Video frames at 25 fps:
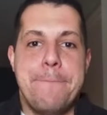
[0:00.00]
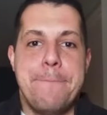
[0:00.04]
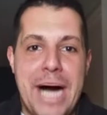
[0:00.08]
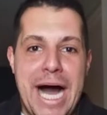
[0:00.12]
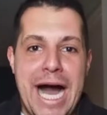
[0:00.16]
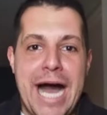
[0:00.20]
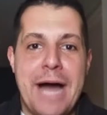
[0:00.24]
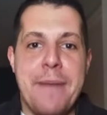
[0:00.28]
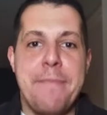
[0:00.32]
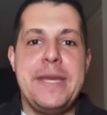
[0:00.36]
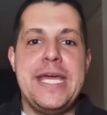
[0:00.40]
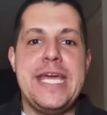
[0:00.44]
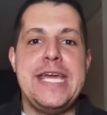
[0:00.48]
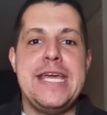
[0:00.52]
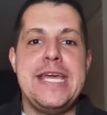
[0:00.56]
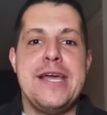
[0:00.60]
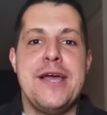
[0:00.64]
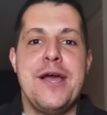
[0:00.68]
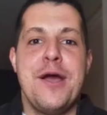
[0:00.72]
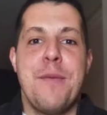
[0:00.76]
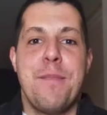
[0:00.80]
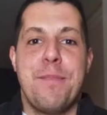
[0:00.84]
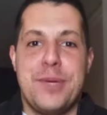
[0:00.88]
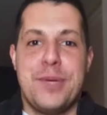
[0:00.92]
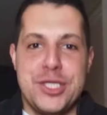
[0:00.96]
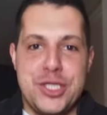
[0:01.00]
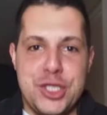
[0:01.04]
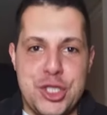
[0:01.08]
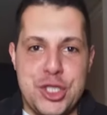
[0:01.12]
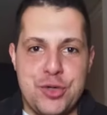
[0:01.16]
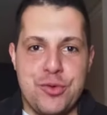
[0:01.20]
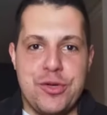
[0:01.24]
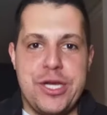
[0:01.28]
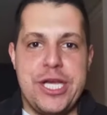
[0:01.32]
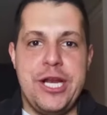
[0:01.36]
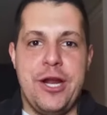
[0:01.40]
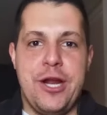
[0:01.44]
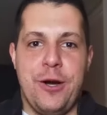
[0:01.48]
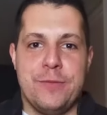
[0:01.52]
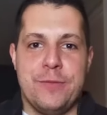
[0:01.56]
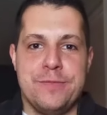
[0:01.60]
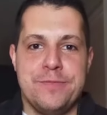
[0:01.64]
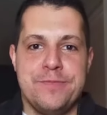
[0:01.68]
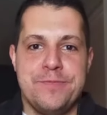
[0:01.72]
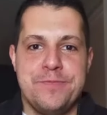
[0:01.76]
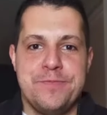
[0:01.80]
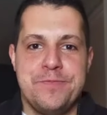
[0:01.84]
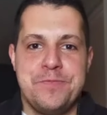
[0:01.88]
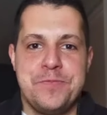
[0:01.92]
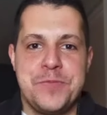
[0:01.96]
Bobby Petrino
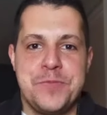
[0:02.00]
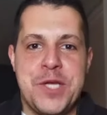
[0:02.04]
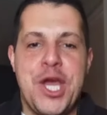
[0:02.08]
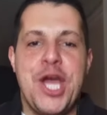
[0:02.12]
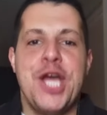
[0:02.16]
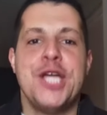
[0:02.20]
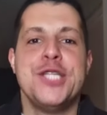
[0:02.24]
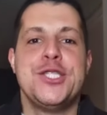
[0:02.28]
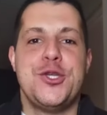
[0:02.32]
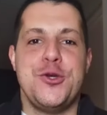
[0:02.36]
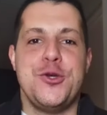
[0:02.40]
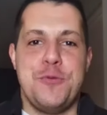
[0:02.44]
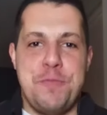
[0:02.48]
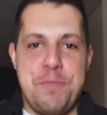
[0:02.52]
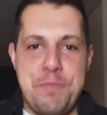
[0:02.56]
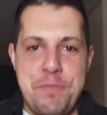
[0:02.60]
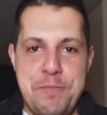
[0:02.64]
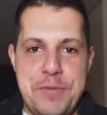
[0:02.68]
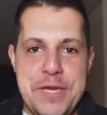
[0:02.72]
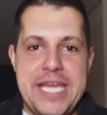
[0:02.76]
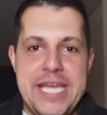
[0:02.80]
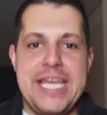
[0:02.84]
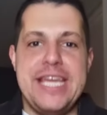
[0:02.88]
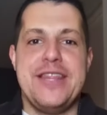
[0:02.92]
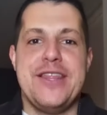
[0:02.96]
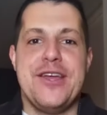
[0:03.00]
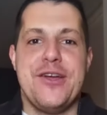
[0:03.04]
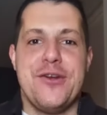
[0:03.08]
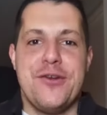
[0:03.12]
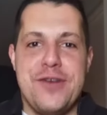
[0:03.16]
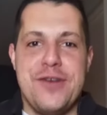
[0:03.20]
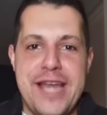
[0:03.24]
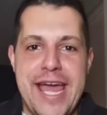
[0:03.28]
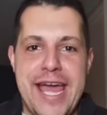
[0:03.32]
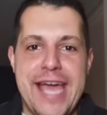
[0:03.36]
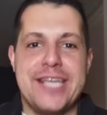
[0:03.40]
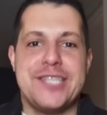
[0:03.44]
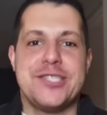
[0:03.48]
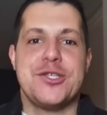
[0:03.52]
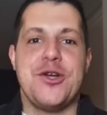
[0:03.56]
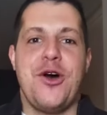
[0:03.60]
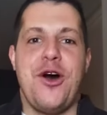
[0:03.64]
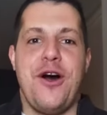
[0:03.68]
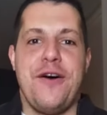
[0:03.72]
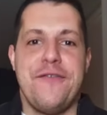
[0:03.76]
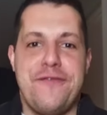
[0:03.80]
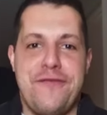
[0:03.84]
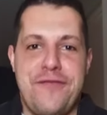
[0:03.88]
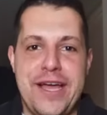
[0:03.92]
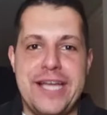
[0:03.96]
to be their next
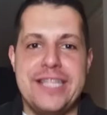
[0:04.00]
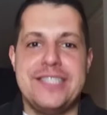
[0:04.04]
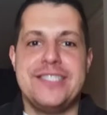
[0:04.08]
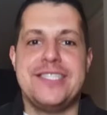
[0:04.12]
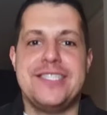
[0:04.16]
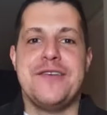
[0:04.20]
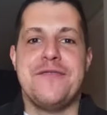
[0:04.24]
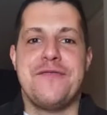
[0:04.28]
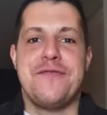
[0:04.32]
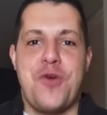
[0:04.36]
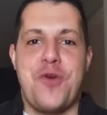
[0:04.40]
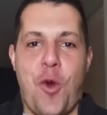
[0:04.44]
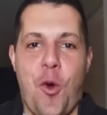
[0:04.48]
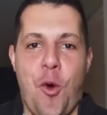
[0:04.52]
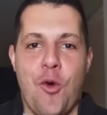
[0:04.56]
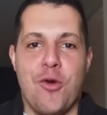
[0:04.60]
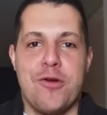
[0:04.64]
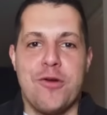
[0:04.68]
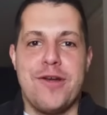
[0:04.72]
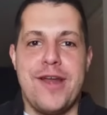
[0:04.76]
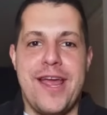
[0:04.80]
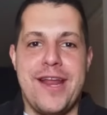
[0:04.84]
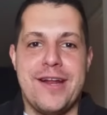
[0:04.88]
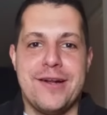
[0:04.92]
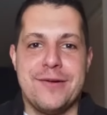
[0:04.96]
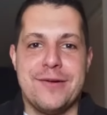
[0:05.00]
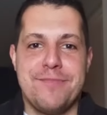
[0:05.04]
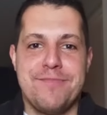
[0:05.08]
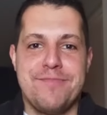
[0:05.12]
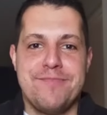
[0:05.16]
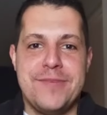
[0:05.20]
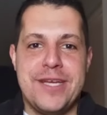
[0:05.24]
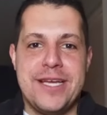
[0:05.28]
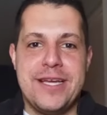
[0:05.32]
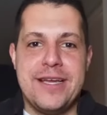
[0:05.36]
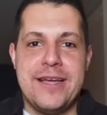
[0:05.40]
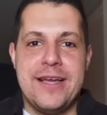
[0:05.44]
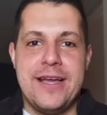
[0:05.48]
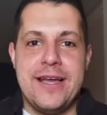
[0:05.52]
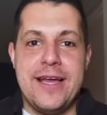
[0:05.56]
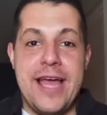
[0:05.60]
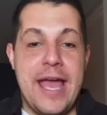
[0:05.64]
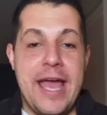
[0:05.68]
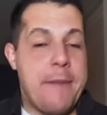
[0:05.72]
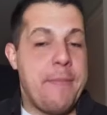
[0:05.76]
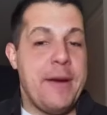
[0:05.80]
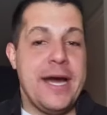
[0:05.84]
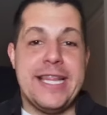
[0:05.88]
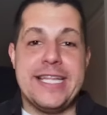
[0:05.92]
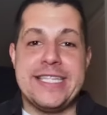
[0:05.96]
offensive coordinator
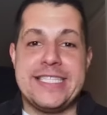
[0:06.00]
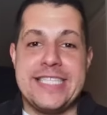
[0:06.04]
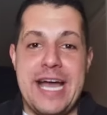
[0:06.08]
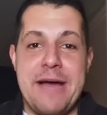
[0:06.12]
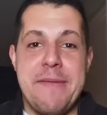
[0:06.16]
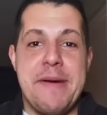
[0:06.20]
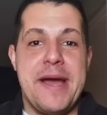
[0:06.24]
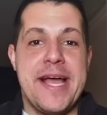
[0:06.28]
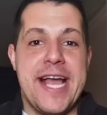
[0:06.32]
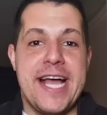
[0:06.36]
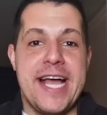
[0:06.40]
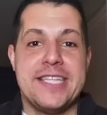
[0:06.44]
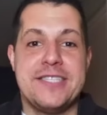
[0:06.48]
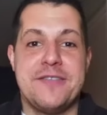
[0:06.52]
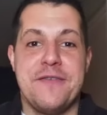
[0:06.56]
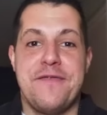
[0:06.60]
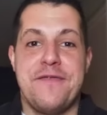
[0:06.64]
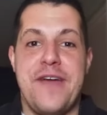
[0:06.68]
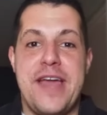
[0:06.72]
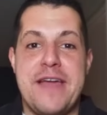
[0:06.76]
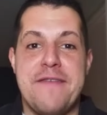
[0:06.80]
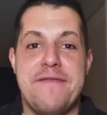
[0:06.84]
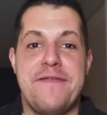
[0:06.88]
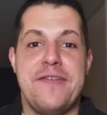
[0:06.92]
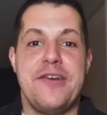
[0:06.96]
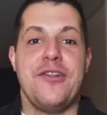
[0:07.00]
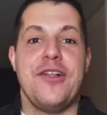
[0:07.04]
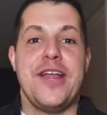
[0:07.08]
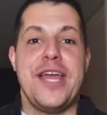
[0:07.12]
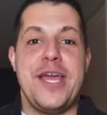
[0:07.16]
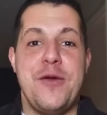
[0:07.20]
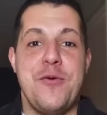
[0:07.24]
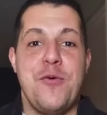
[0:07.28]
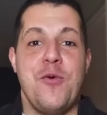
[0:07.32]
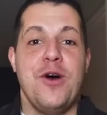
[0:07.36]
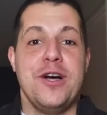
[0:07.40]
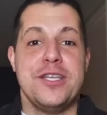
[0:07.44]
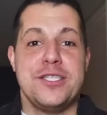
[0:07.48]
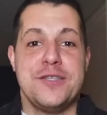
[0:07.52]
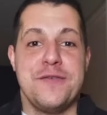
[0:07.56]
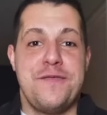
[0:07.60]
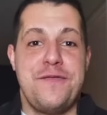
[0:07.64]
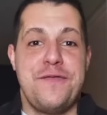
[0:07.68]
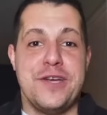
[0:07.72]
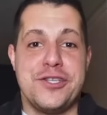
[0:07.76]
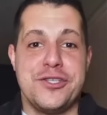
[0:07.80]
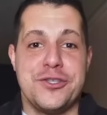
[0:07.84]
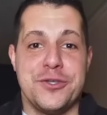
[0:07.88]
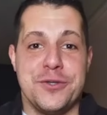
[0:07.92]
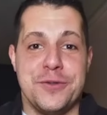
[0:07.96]
and by the time I got to Fayetteville, it was
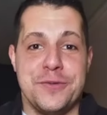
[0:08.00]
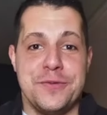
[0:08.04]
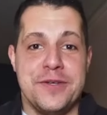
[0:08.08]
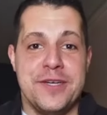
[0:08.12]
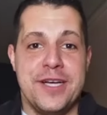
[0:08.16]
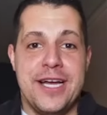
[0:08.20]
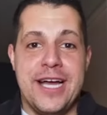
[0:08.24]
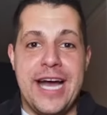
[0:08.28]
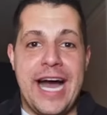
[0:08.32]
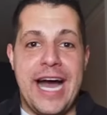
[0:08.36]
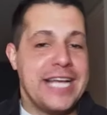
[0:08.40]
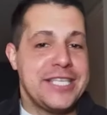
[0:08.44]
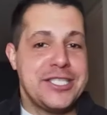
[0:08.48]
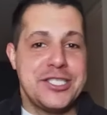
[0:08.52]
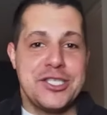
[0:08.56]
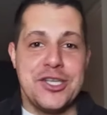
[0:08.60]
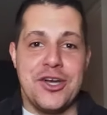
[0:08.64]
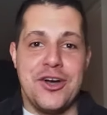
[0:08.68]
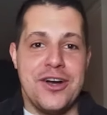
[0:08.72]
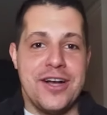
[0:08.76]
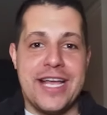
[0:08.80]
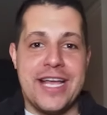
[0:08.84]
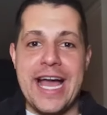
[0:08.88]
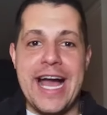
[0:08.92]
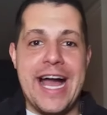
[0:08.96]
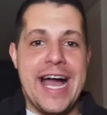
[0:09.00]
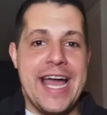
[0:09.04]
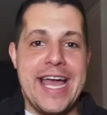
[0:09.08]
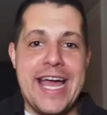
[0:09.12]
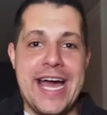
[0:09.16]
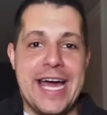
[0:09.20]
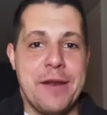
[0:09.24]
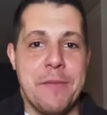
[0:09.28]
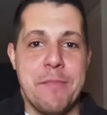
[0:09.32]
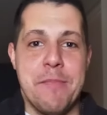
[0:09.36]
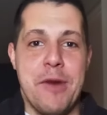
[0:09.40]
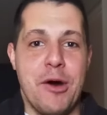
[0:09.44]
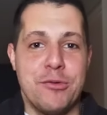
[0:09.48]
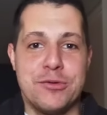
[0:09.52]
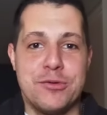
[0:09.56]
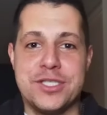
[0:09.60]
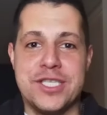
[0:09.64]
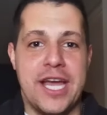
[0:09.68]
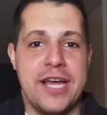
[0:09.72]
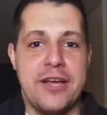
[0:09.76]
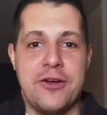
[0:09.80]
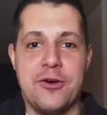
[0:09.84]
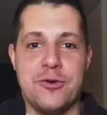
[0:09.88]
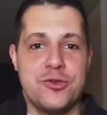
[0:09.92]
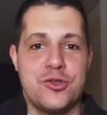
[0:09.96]
official. I saw a guy on a
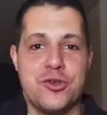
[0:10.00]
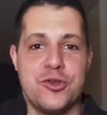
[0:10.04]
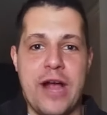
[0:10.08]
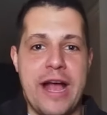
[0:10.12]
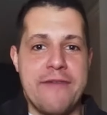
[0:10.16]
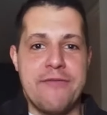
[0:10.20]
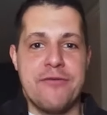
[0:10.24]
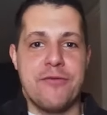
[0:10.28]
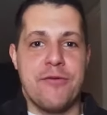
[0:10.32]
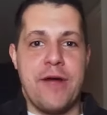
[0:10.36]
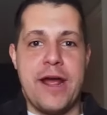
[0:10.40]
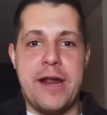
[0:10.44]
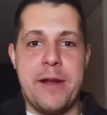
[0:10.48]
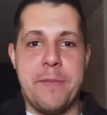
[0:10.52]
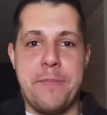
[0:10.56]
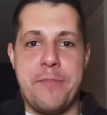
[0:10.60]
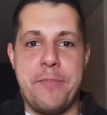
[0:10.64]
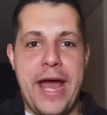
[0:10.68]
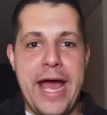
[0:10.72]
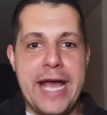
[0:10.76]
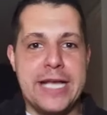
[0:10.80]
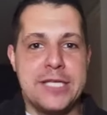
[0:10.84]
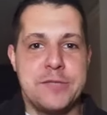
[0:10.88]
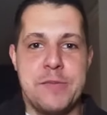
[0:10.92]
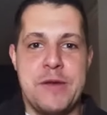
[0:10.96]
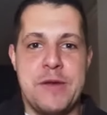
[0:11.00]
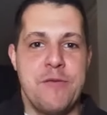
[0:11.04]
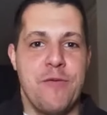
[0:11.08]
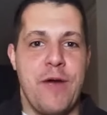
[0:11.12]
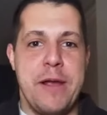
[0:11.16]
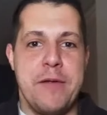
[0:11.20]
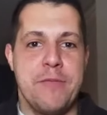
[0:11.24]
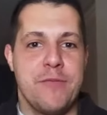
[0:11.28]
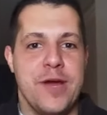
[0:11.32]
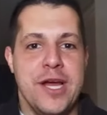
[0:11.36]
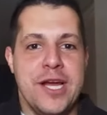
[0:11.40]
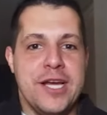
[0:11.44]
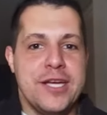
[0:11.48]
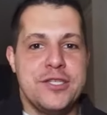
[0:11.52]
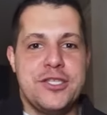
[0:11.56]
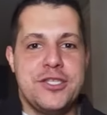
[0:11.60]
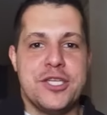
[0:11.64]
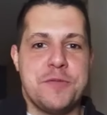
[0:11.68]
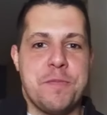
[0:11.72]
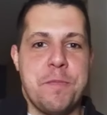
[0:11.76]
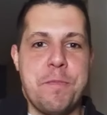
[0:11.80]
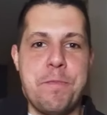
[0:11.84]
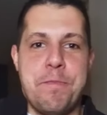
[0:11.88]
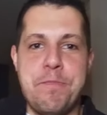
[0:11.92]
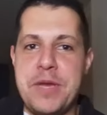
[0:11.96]
motorcycle driving right up past me, right,
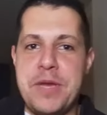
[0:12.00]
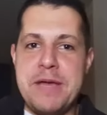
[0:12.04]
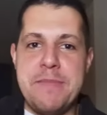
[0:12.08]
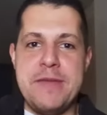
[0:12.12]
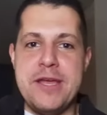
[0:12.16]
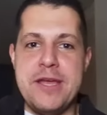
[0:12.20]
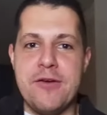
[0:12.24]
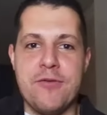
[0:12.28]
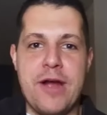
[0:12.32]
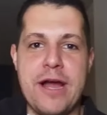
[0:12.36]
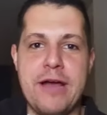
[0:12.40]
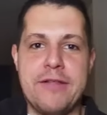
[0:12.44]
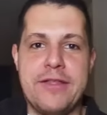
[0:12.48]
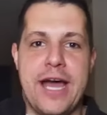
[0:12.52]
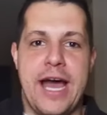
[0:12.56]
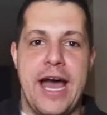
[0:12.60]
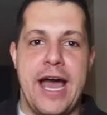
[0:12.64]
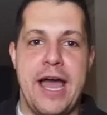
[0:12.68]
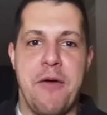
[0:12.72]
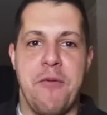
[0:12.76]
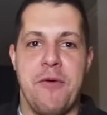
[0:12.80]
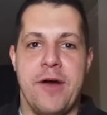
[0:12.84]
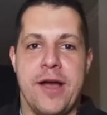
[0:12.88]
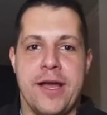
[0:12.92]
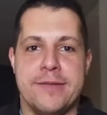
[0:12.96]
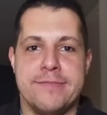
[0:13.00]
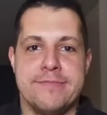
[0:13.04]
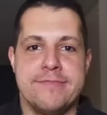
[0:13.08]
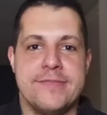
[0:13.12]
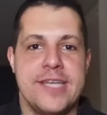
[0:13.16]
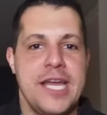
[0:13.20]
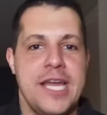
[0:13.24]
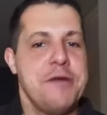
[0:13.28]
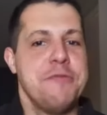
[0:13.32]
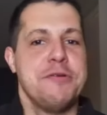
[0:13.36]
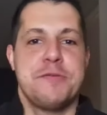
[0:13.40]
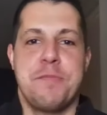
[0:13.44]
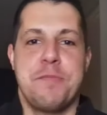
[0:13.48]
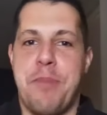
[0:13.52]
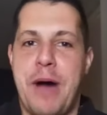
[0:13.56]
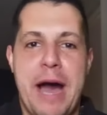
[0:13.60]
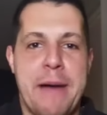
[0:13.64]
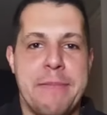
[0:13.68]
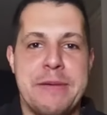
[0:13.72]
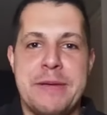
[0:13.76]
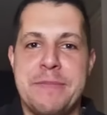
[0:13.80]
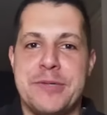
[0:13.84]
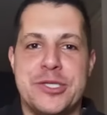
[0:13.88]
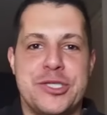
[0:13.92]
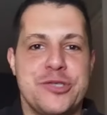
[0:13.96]
just beat me around the highway. It was
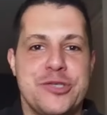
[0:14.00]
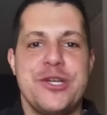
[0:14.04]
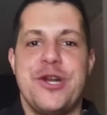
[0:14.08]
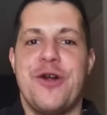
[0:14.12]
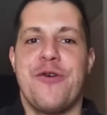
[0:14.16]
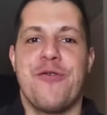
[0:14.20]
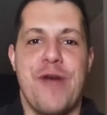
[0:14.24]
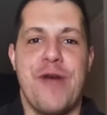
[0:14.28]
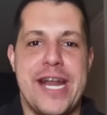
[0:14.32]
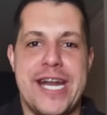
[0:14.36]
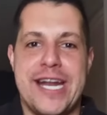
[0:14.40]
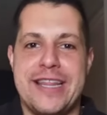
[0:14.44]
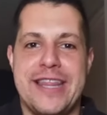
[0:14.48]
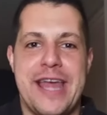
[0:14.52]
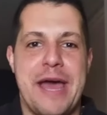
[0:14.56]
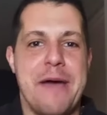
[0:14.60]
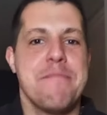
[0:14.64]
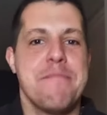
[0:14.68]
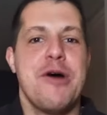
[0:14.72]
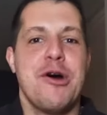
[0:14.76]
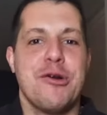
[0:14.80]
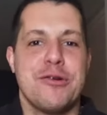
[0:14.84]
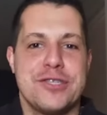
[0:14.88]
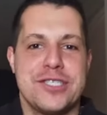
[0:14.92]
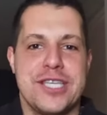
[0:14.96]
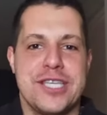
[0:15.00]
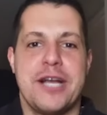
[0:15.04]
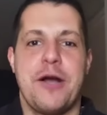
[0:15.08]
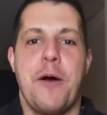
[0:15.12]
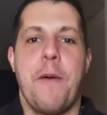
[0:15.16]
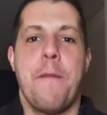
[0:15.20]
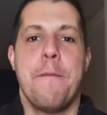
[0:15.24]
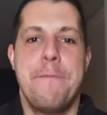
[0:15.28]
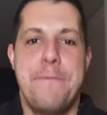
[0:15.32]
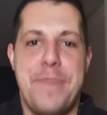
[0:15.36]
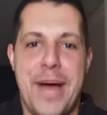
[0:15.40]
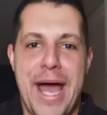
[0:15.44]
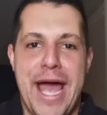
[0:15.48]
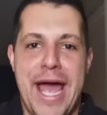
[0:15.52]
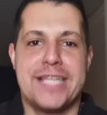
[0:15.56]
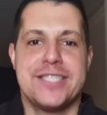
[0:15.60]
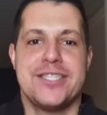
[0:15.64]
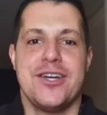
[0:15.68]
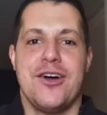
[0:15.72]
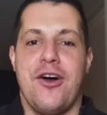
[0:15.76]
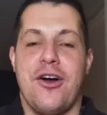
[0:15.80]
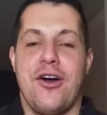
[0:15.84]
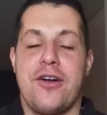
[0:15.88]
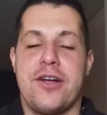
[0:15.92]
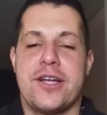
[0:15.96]
Bobby Petrino right on that motorcycle back
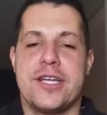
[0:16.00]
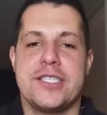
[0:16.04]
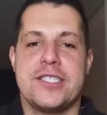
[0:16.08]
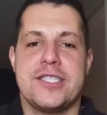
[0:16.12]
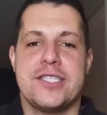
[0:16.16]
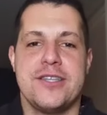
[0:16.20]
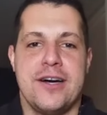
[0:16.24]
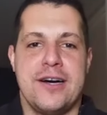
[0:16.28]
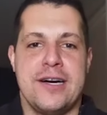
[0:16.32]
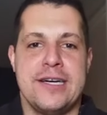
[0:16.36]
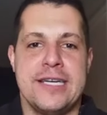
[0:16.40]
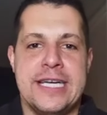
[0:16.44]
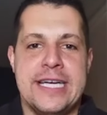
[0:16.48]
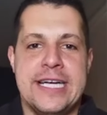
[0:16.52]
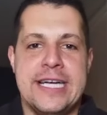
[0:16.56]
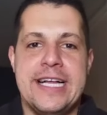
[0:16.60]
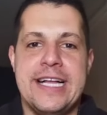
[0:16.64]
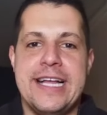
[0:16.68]
to Arkansas.